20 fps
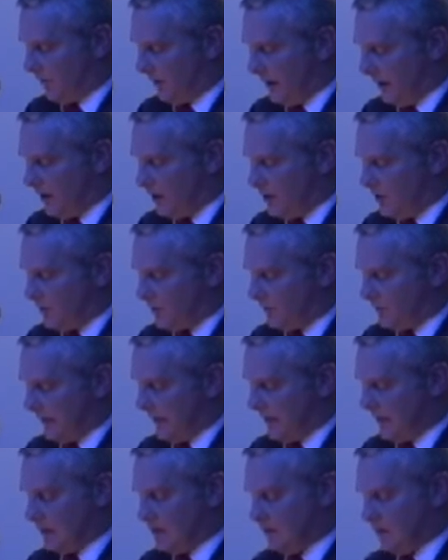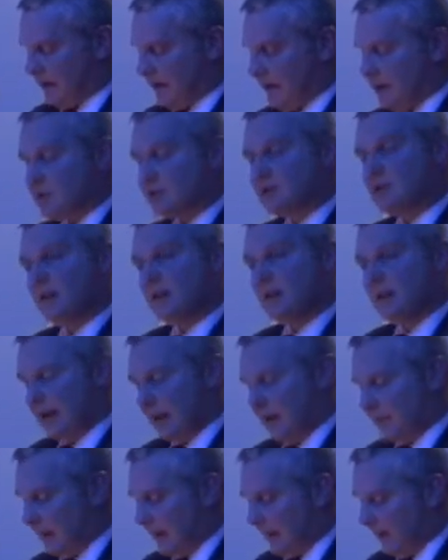values find expression
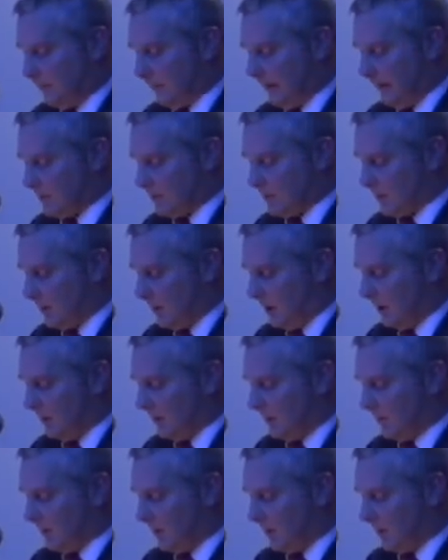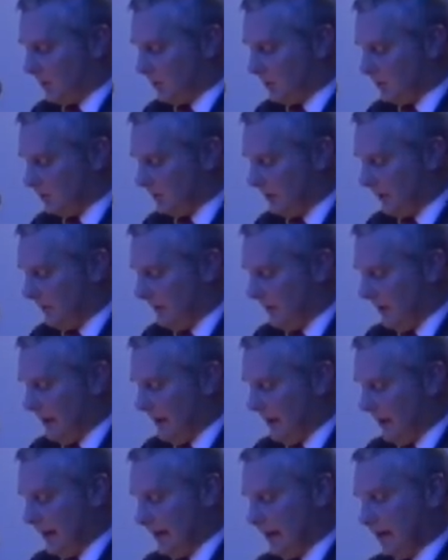in Belfast and Dublin partnership
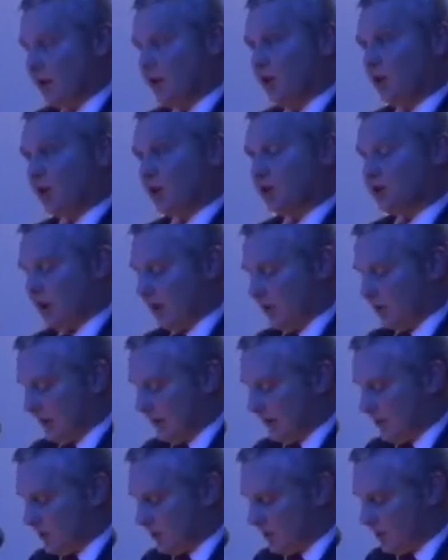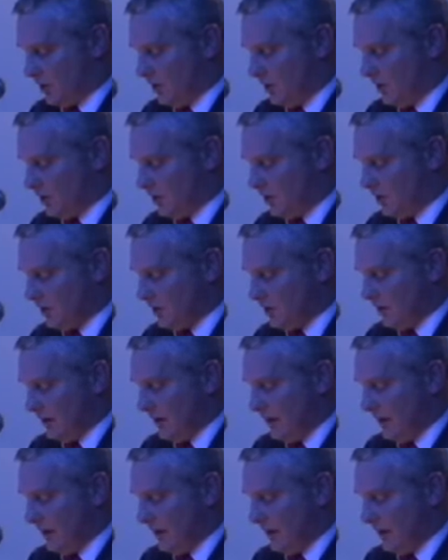and in North-South institutions,